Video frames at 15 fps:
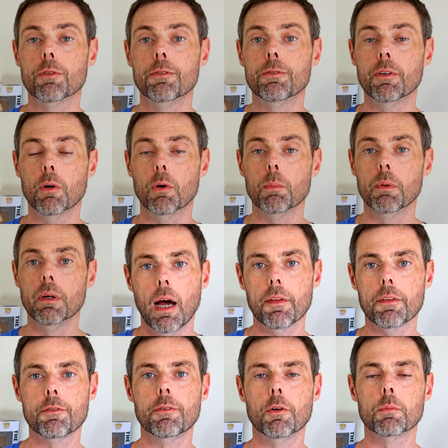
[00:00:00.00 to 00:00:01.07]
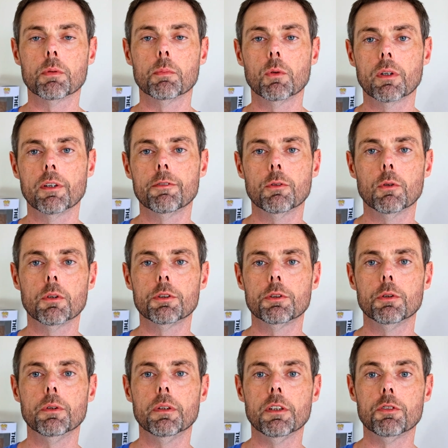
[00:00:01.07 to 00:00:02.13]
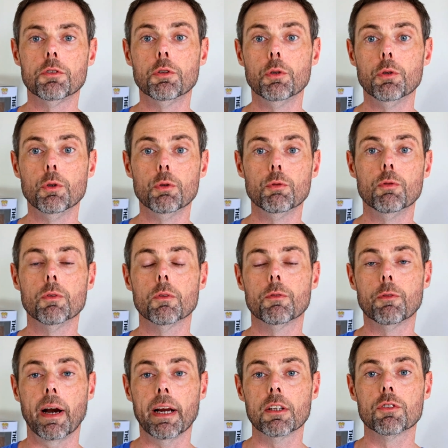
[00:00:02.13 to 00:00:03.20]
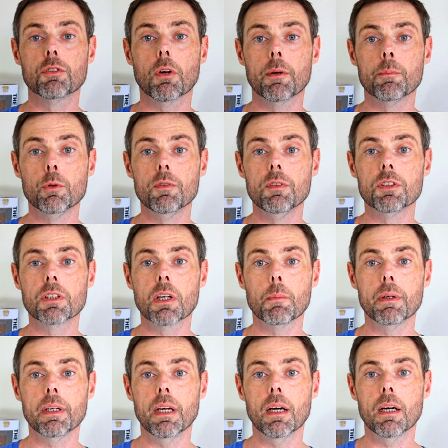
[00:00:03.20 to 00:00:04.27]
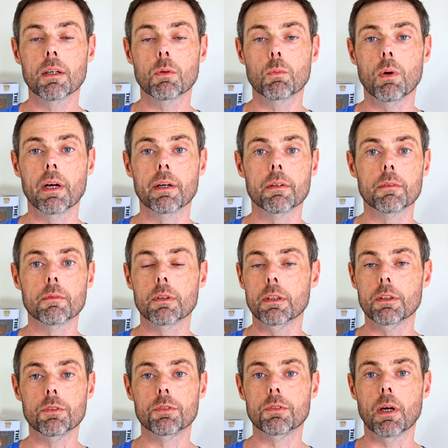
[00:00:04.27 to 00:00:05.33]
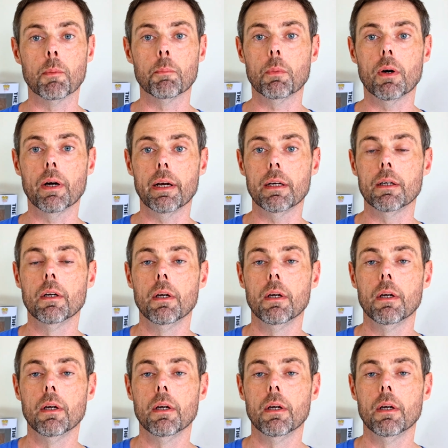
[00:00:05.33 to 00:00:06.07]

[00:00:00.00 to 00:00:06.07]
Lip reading: of film. Other films I'm looking forward to, there's 2 Frankenstein movies coming out. One is done by